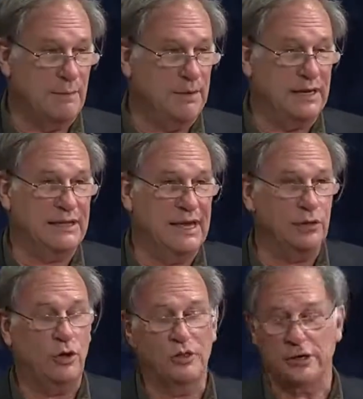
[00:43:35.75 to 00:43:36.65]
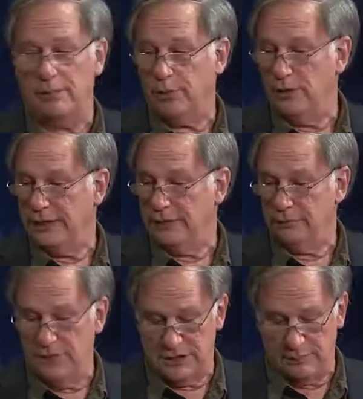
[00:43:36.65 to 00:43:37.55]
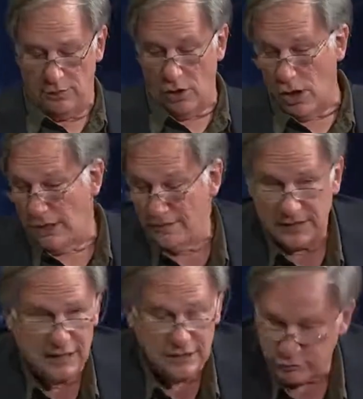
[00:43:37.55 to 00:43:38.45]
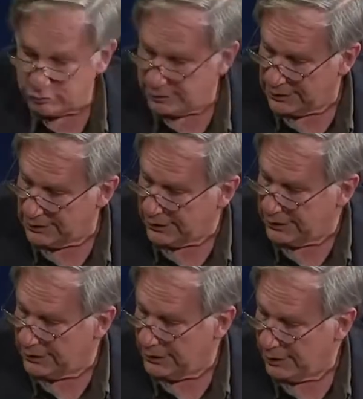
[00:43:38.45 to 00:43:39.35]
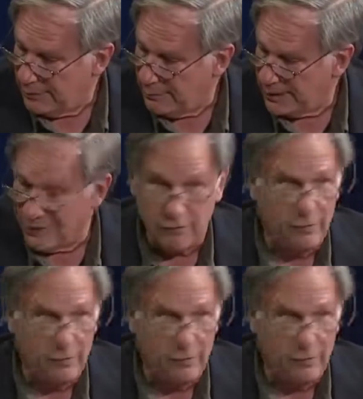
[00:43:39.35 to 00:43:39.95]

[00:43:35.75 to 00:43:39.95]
Something at the end called the Copernican principle. All of it is really, but